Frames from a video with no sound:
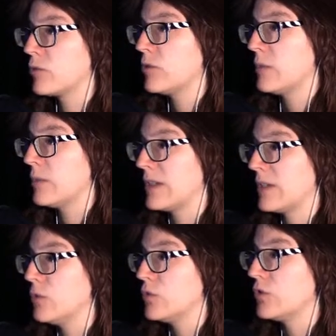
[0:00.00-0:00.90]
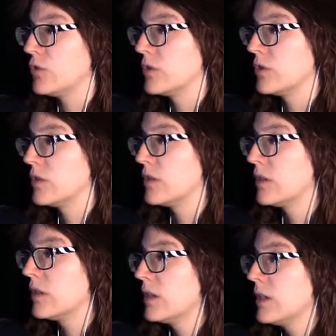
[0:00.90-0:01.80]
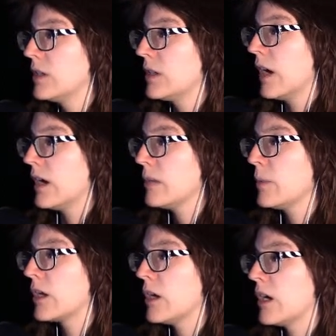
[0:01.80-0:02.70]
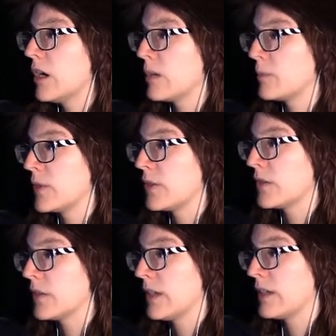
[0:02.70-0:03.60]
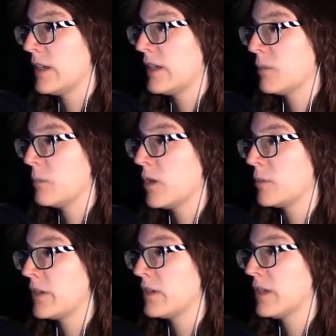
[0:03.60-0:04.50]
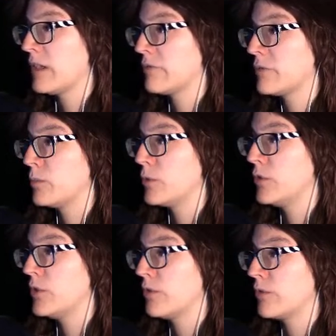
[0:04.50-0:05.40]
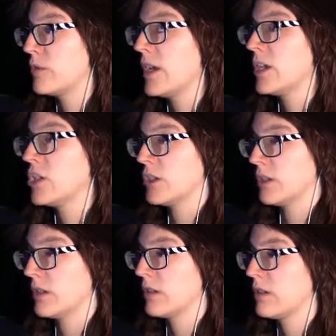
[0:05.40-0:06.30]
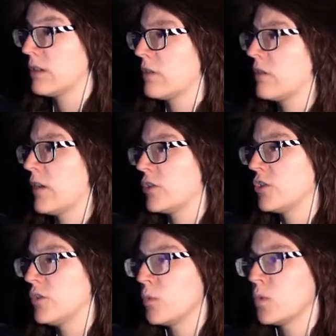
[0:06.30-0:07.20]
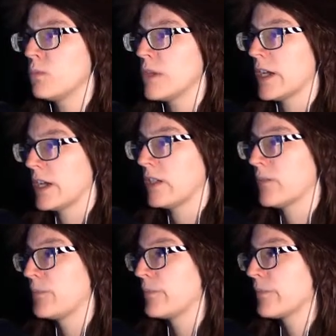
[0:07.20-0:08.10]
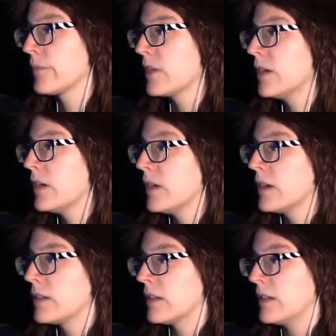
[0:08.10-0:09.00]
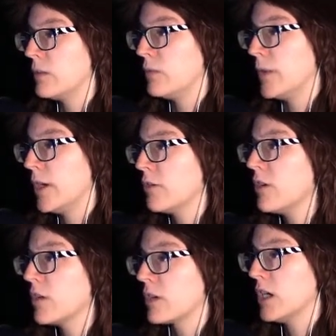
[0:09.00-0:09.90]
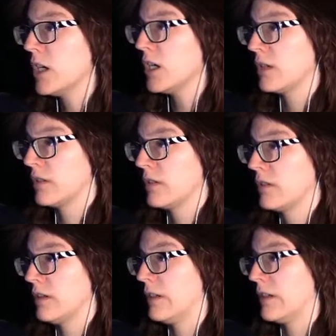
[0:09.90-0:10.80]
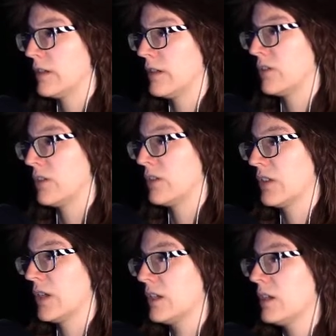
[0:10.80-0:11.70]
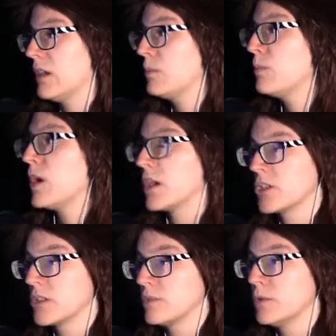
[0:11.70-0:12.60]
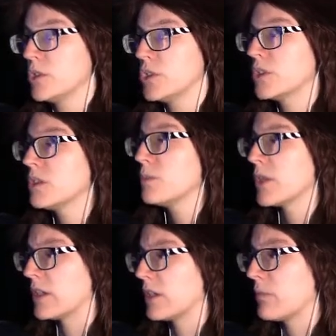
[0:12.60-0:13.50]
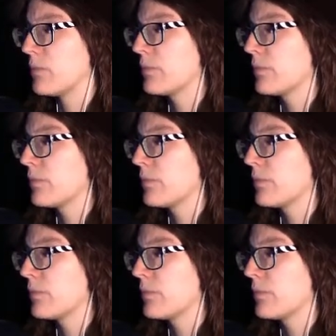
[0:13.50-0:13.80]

creep closer. "I am a god because I take upon myself the burden of creation," the statue replied. "Then we are all gods," Alexandra said, and pushed the button.